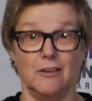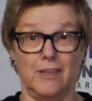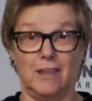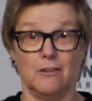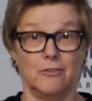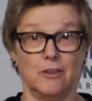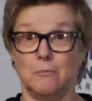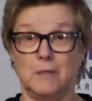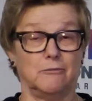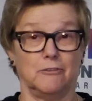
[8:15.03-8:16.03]
they're
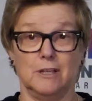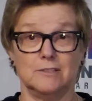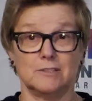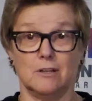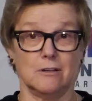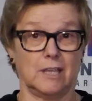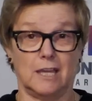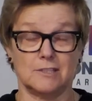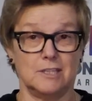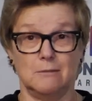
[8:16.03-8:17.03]
big friends. Our
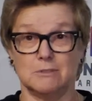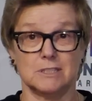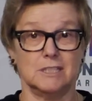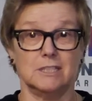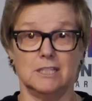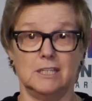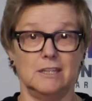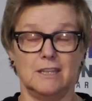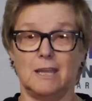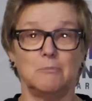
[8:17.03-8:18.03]
cat's name is Lily,
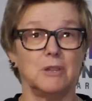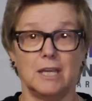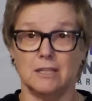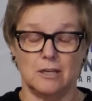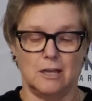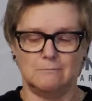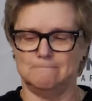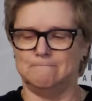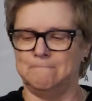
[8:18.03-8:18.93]
and they play a lot.